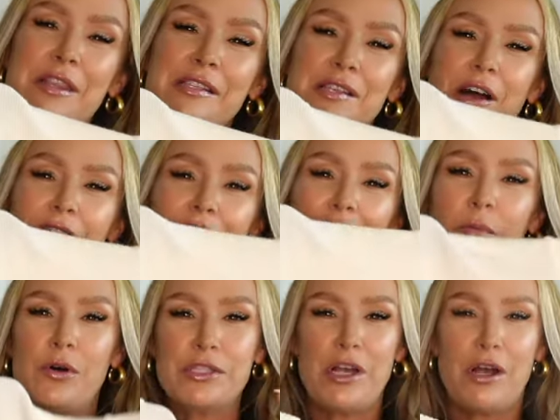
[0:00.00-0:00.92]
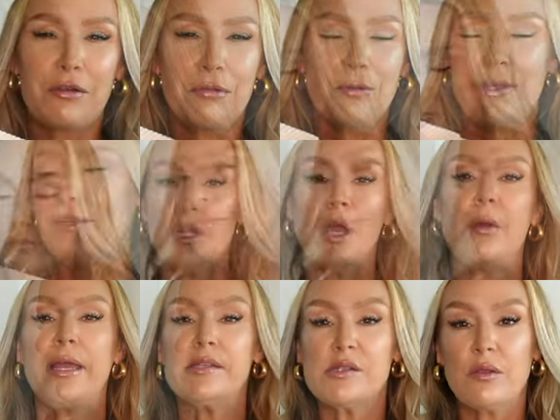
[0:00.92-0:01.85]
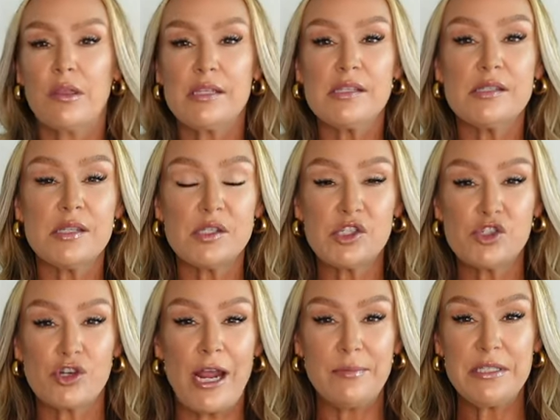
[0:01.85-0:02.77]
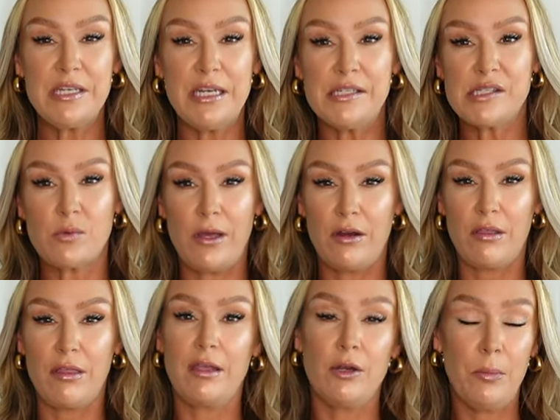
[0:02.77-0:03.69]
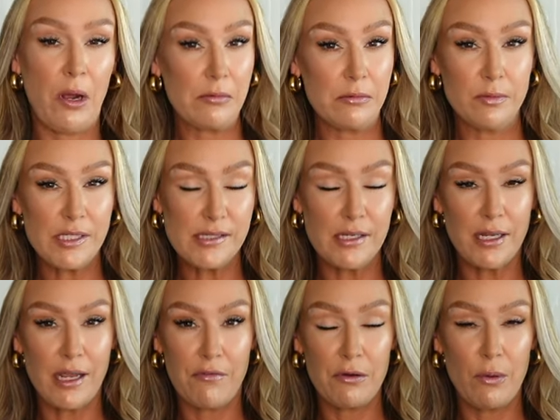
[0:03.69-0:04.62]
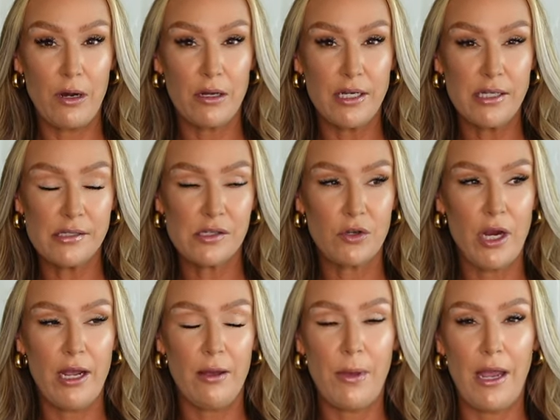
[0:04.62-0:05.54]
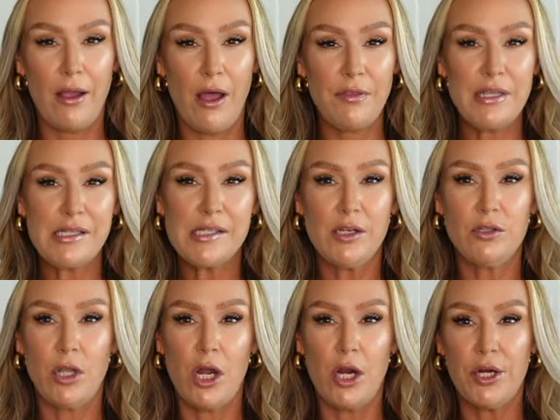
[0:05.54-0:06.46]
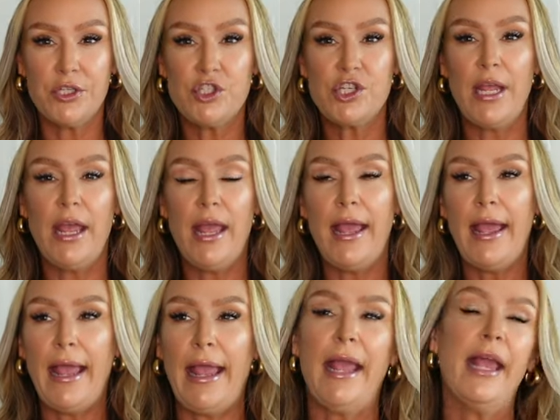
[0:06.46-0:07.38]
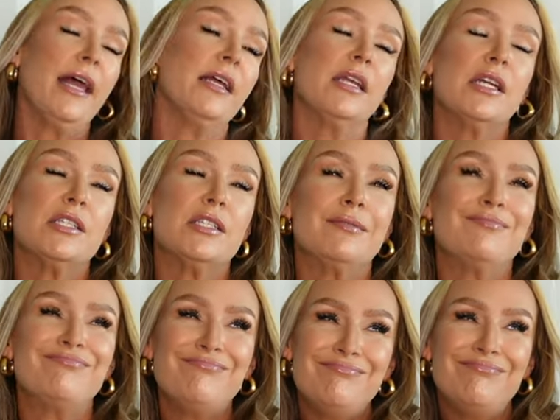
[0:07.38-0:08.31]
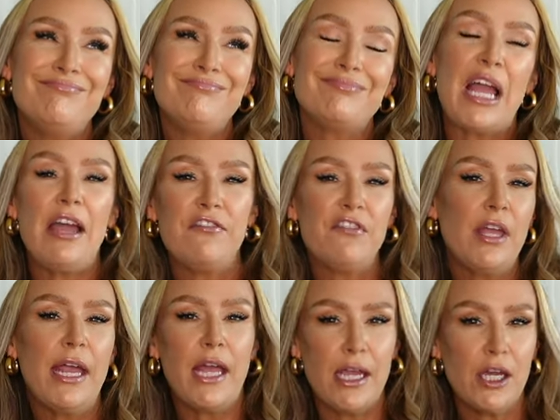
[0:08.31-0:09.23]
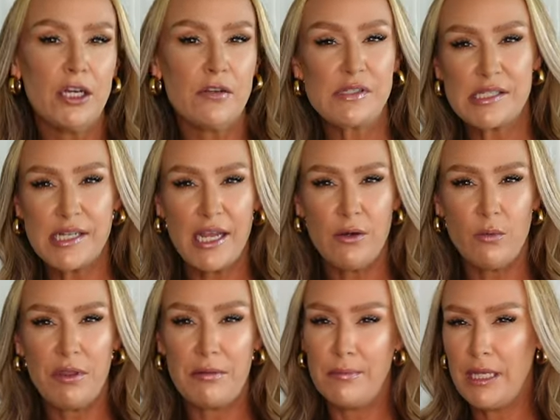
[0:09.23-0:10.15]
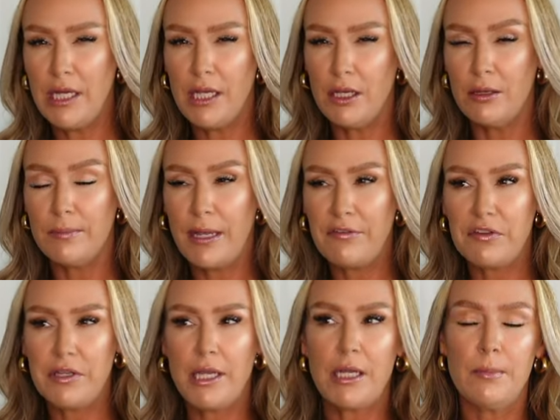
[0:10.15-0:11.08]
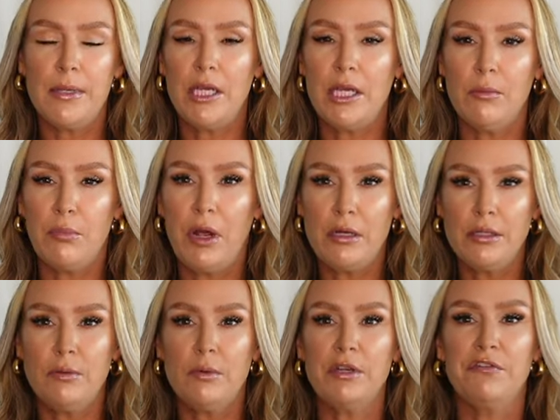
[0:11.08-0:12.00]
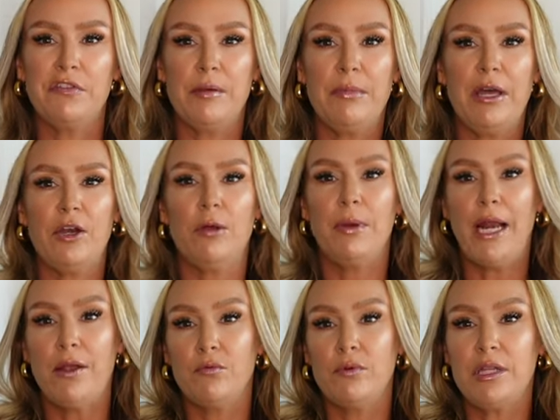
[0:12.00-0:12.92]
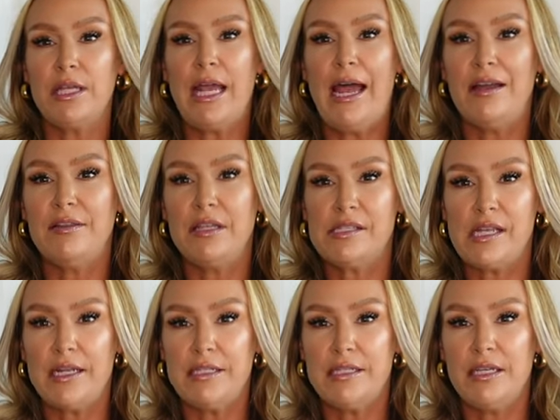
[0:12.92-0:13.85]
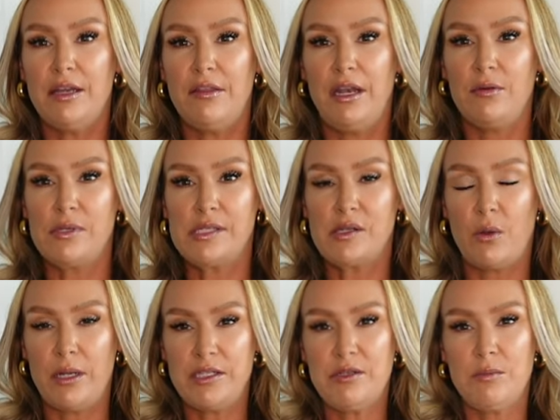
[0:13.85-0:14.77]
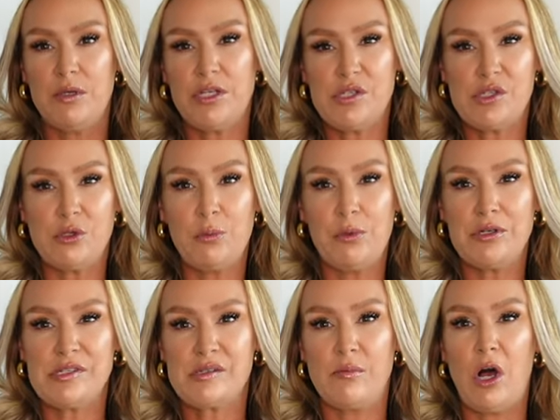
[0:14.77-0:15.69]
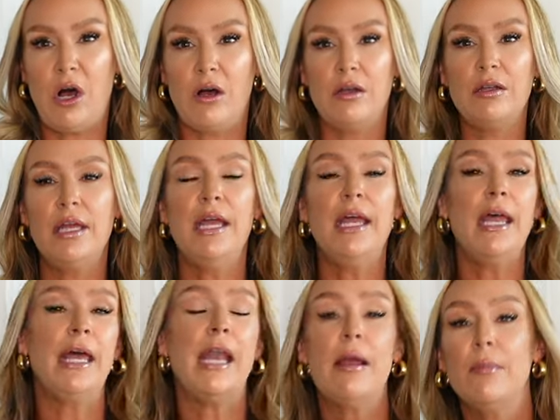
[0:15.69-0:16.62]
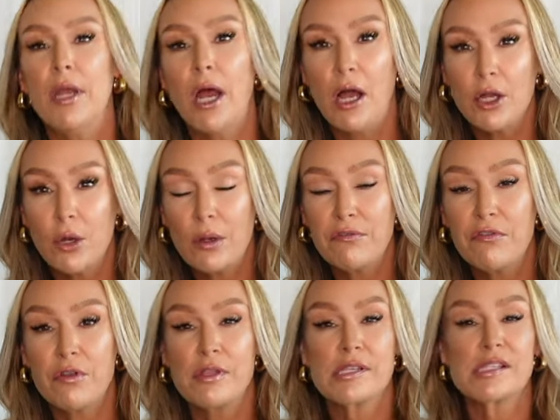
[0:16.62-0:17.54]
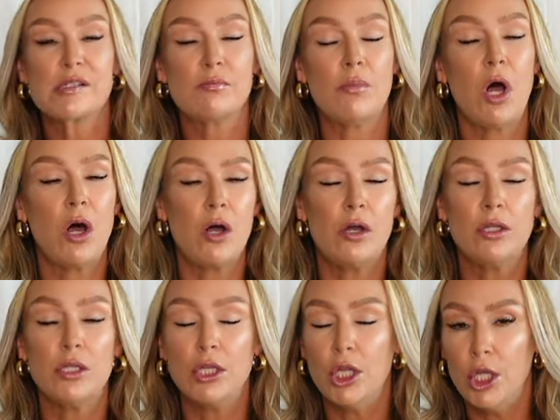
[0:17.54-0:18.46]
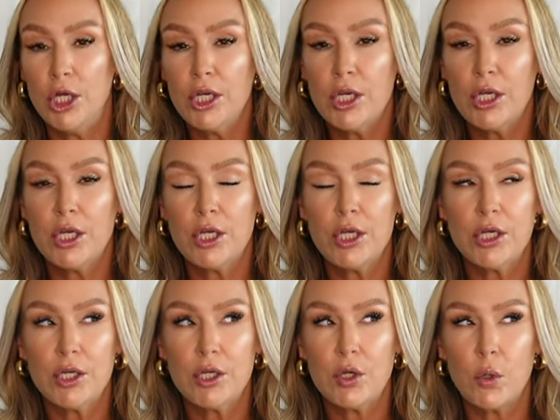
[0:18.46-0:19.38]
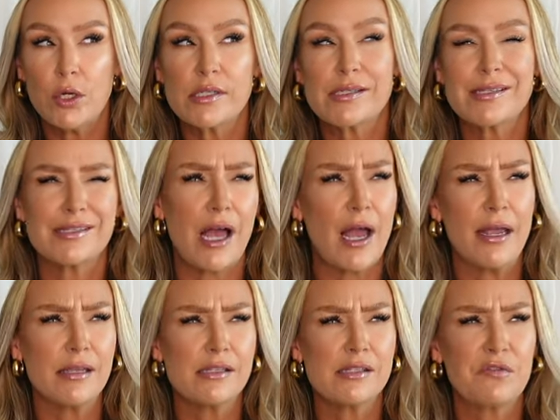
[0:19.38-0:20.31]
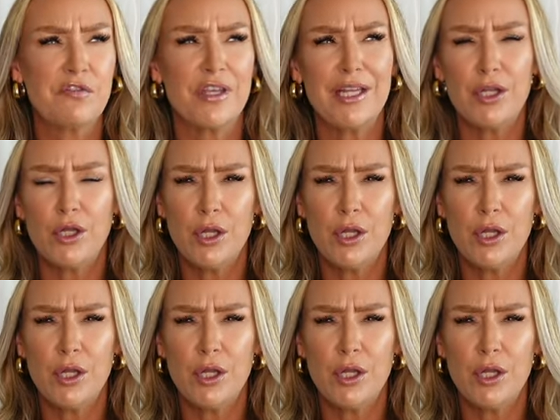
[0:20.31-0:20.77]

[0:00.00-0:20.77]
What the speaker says: this on and we'll talk through it. Okay, so this is the striped knit sweater that you're probably seeing everywhere on Instagram. I got this in a large and I feel like I could have stayed with a medium. I feel like a medium probably would have fit better, but I really had this idea that it was going to be super small and I'm not going for the small look or size fit